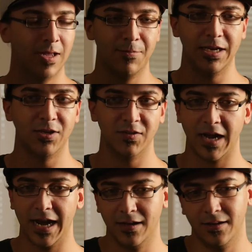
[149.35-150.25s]
I mean, it just
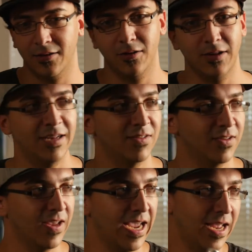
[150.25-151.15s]
kind of lends
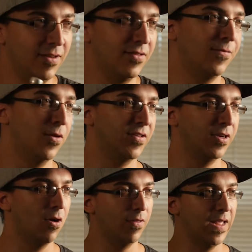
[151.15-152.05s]
its hand for us to
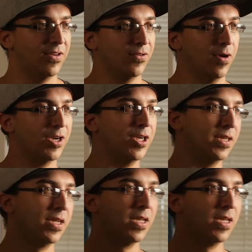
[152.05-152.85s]
go in that direction.